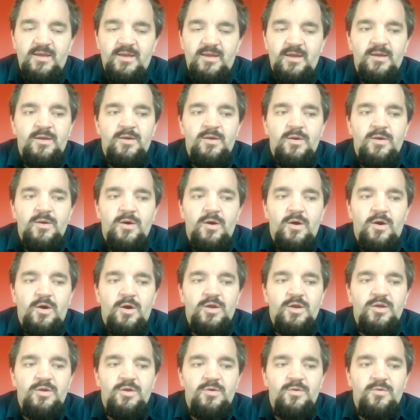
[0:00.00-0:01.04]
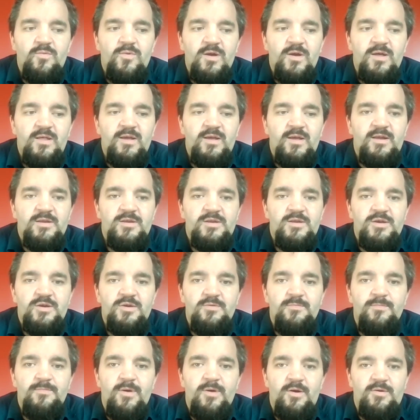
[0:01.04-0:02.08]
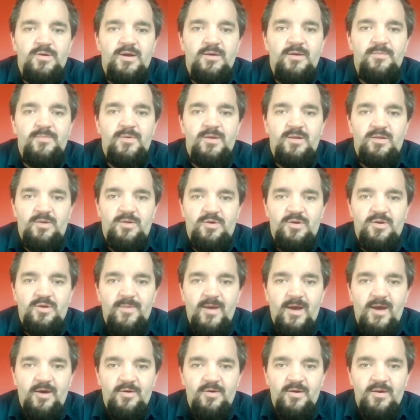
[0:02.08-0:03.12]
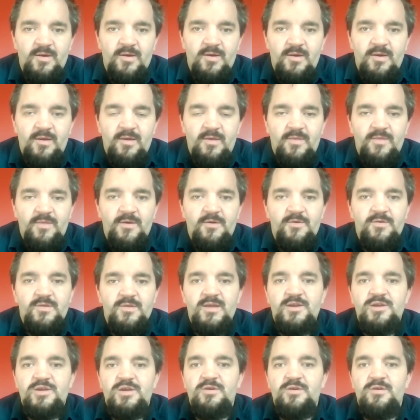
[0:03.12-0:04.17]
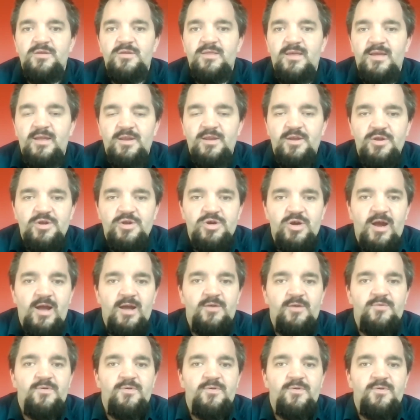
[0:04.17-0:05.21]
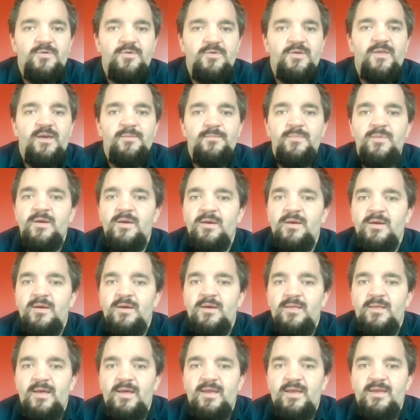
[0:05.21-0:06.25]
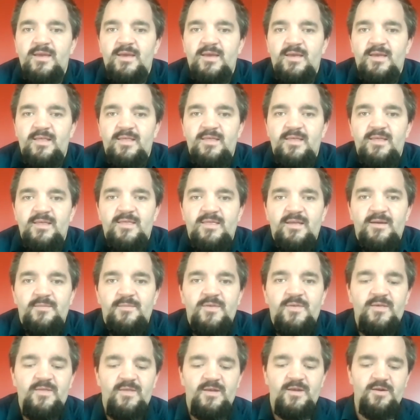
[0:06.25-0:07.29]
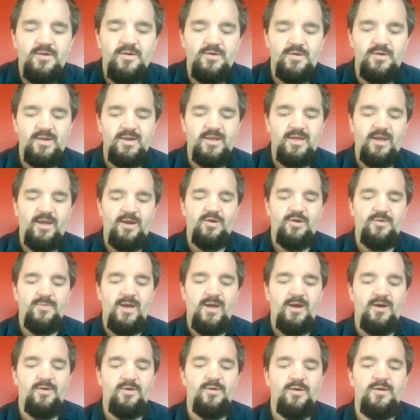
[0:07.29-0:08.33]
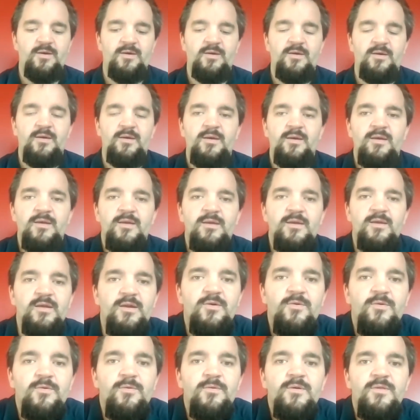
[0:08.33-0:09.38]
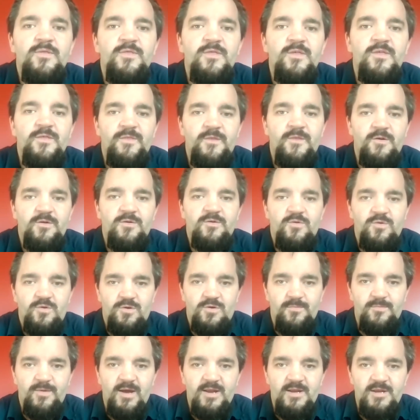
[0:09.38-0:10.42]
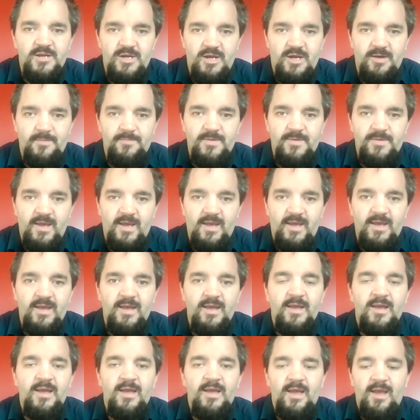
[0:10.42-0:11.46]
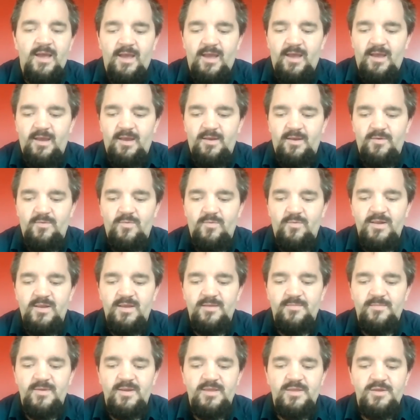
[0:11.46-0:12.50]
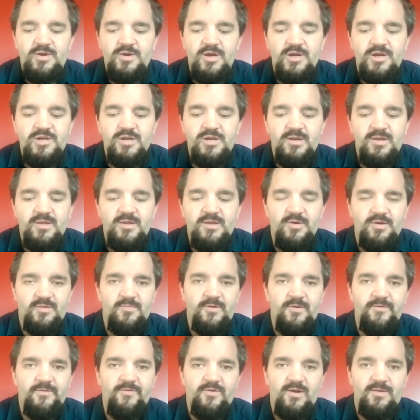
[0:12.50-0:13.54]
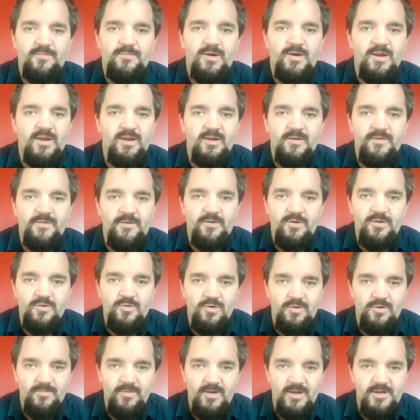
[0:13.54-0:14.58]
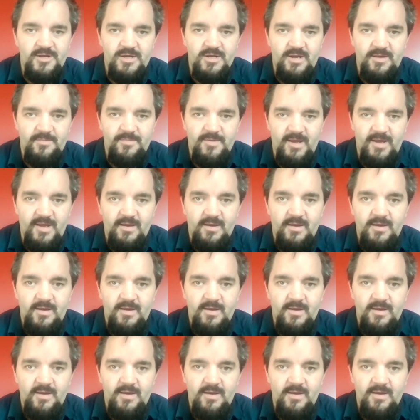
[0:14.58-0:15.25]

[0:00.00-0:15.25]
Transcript: like, are you willing to bone up and learn about those issues? Can you track with them? Like, is this something that you're going to care about? The third quarter budget update and what the administration's doing to move around money in a third quarter budget.